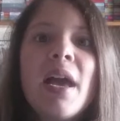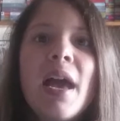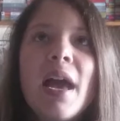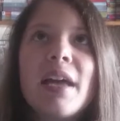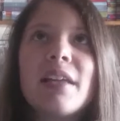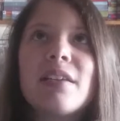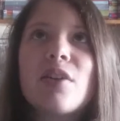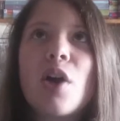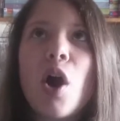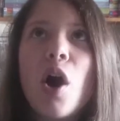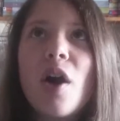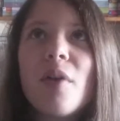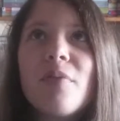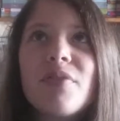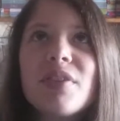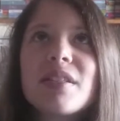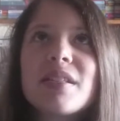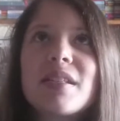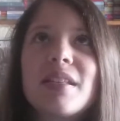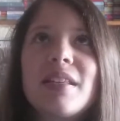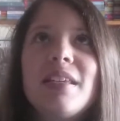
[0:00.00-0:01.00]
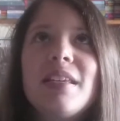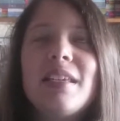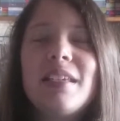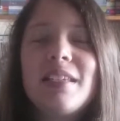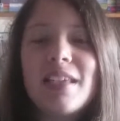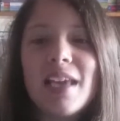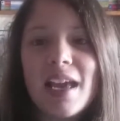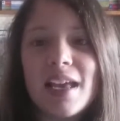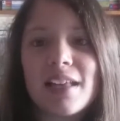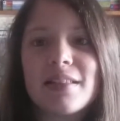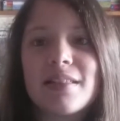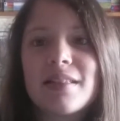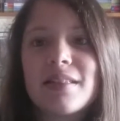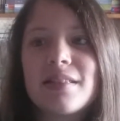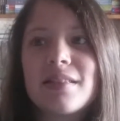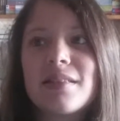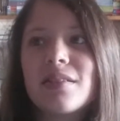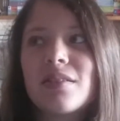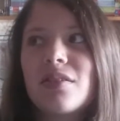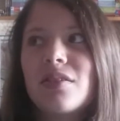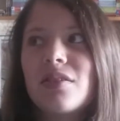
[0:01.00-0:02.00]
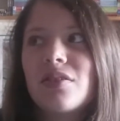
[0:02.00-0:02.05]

And obviously, yes,